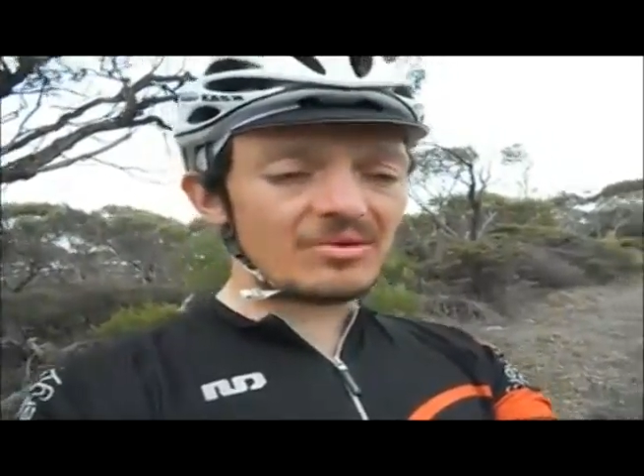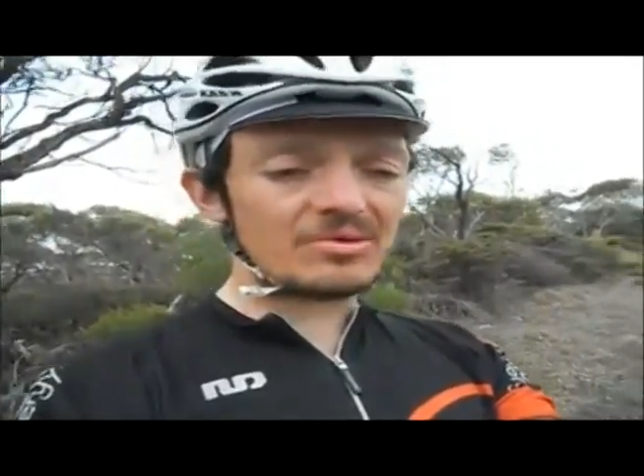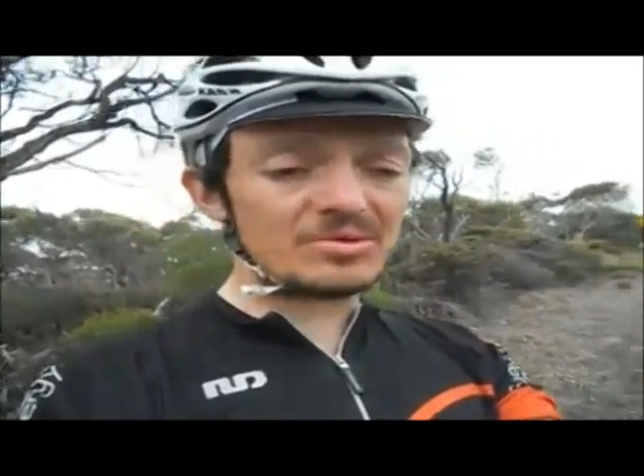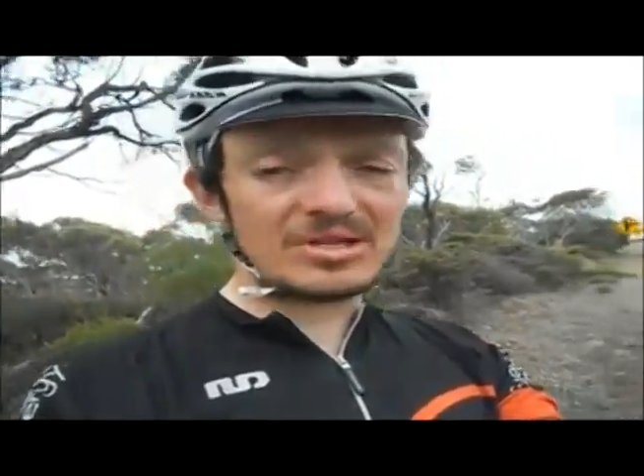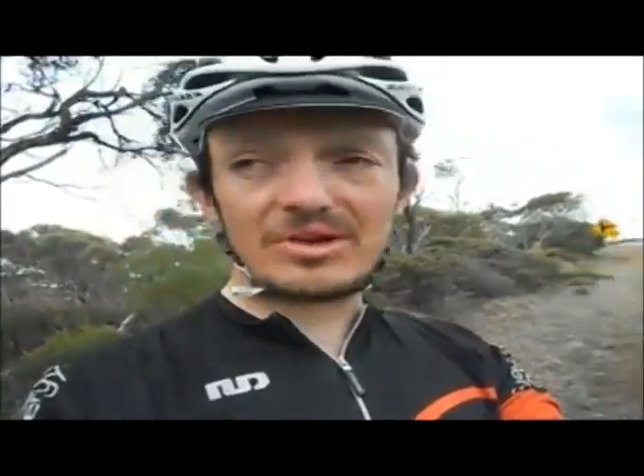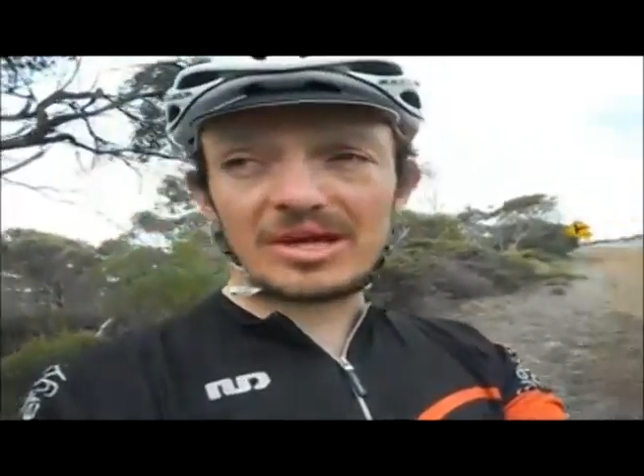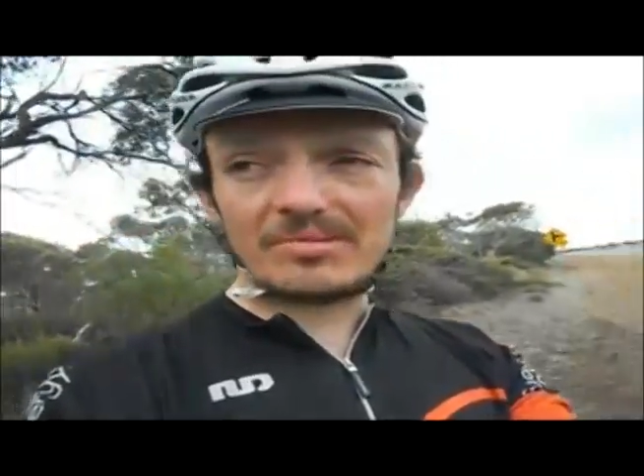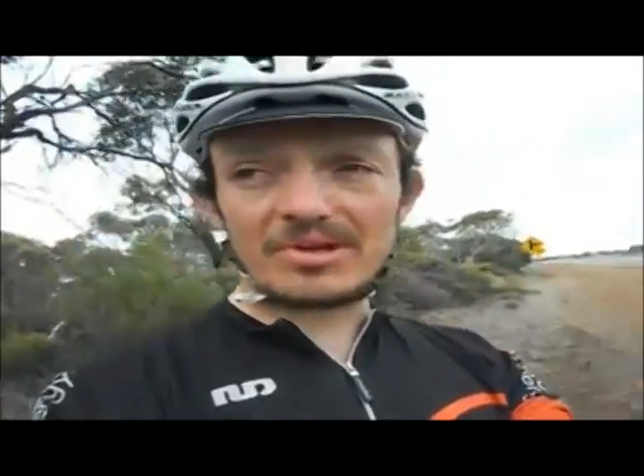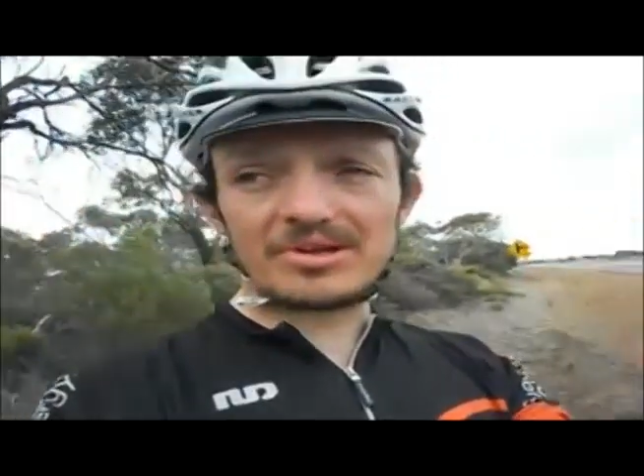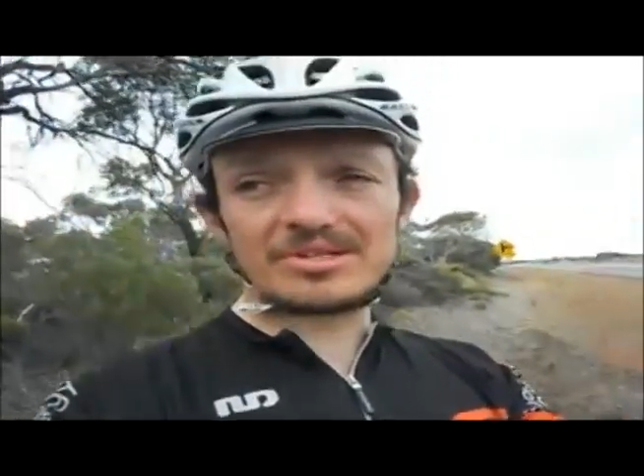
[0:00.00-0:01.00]
which was lucky
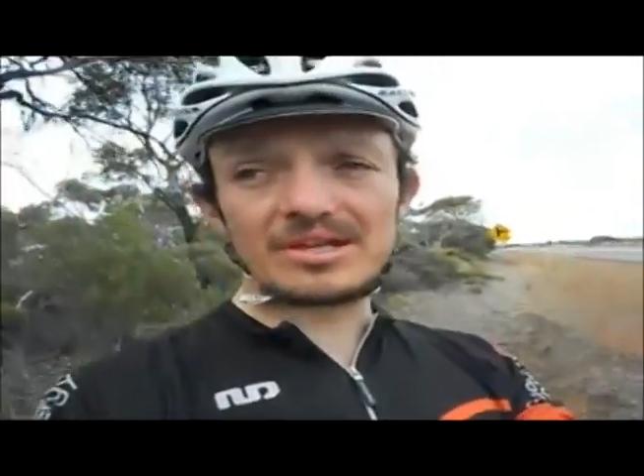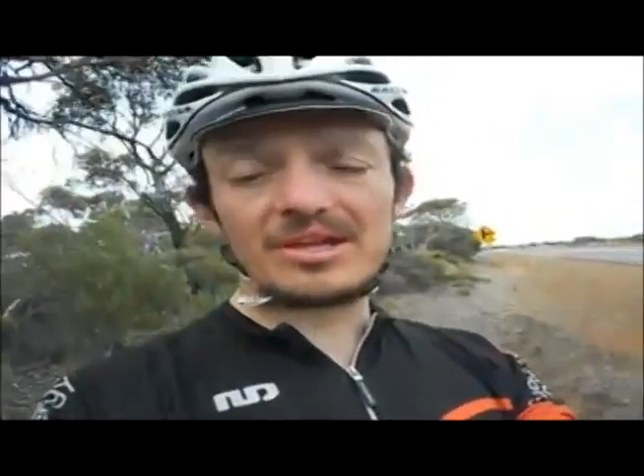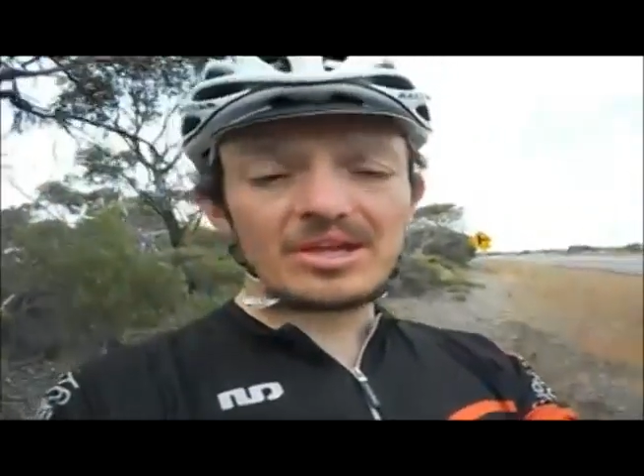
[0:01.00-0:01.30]
because